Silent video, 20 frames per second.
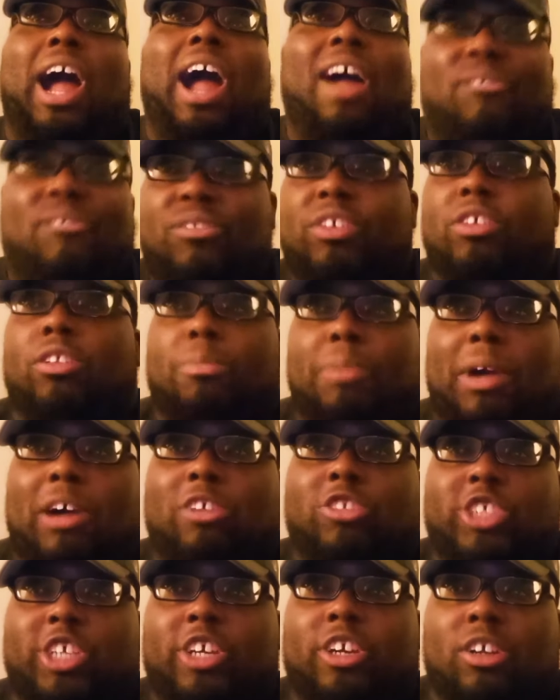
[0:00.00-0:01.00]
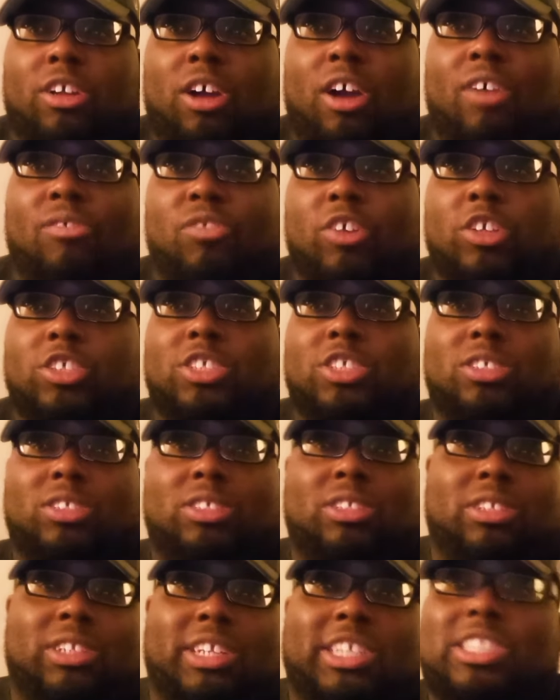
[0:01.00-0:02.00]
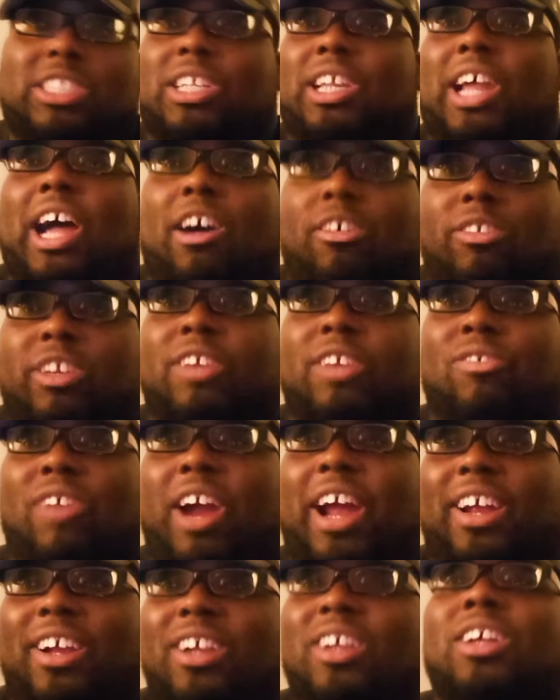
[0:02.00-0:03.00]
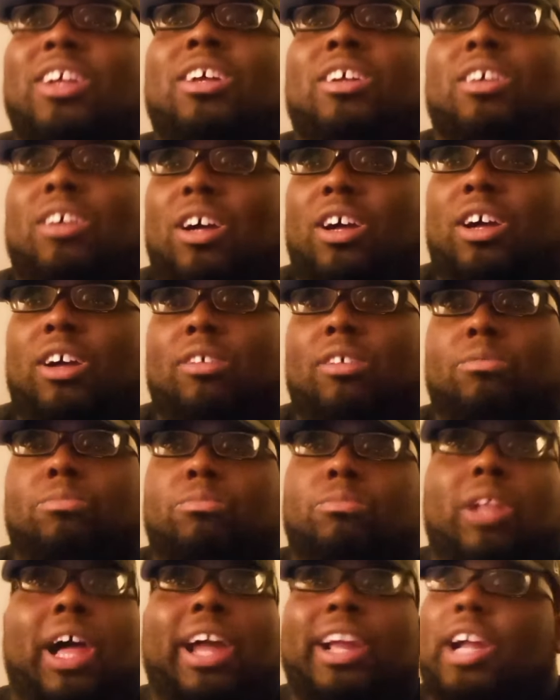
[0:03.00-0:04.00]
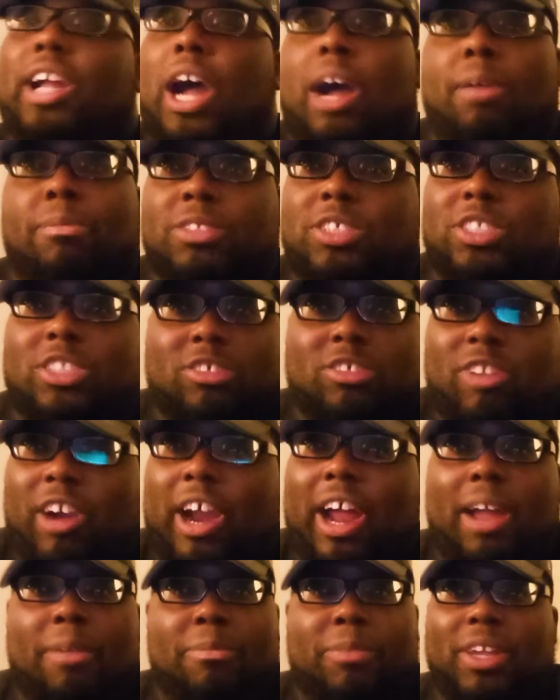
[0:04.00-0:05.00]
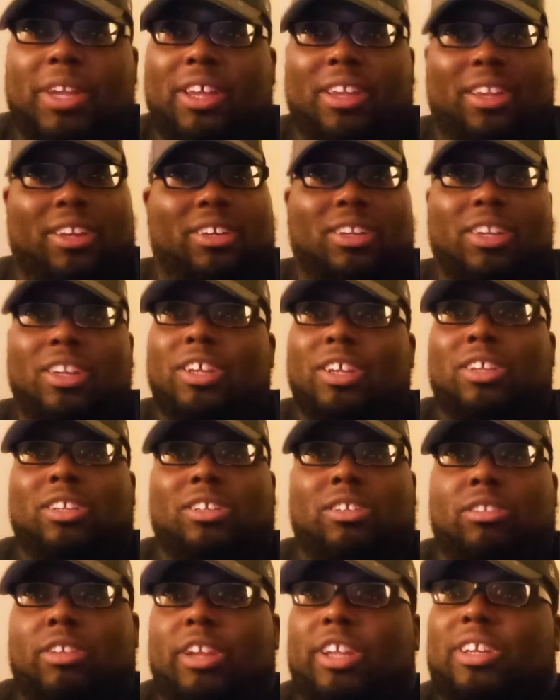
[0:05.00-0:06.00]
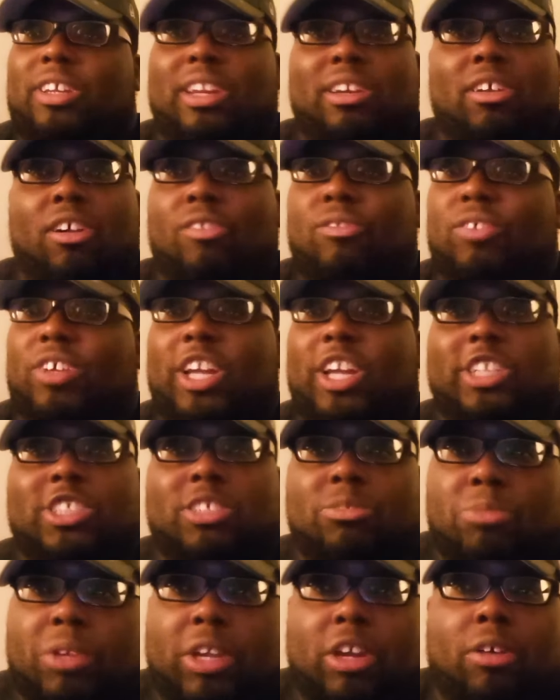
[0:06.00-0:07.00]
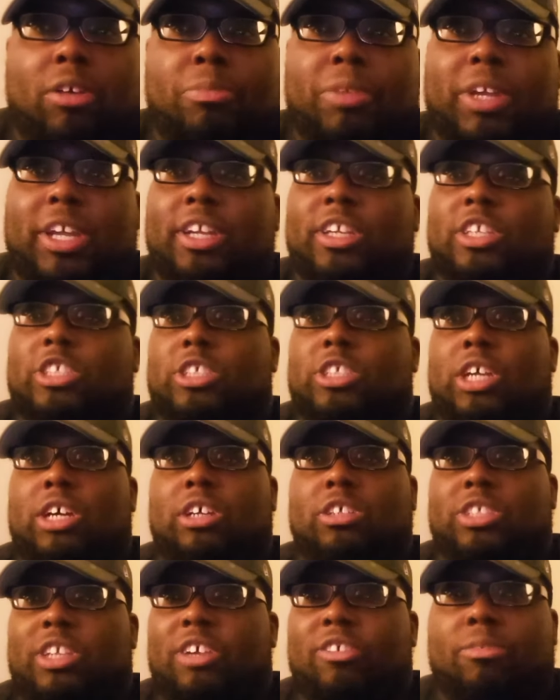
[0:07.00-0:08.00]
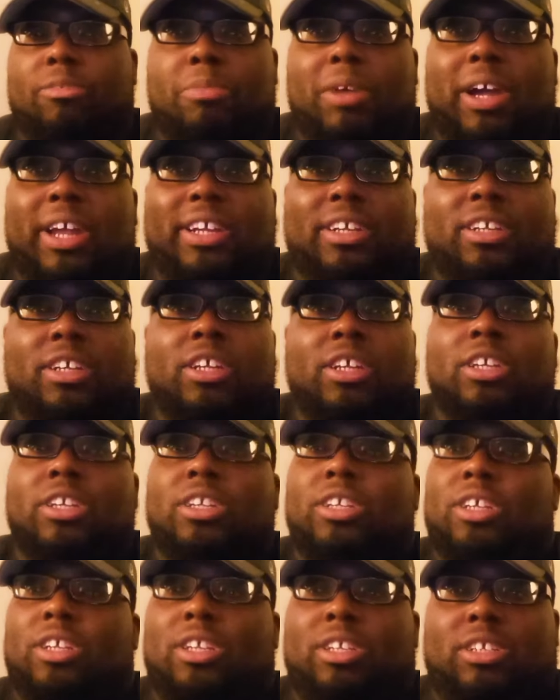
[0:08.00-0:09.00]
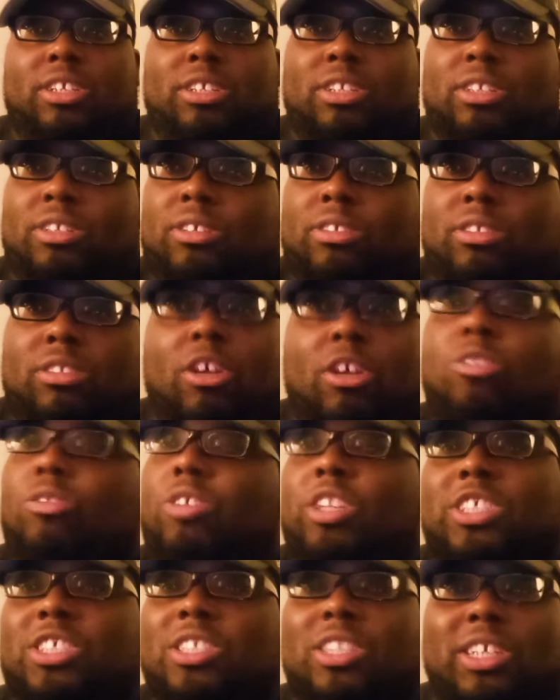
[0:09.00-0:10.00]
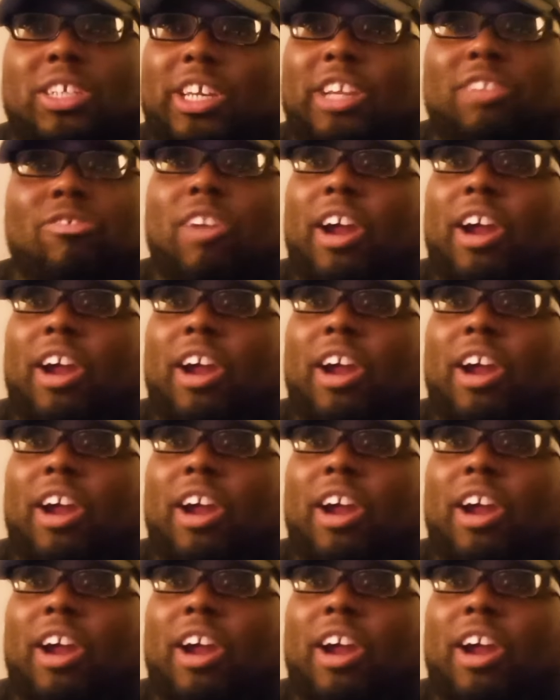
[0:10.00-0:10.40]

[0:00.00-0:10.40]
I feel about Jared Goff versus this clown Nick Wright. Uh, like, comment, subscribe, man hit the notification bell, man. Shout out to everybody. Don't listen to Nick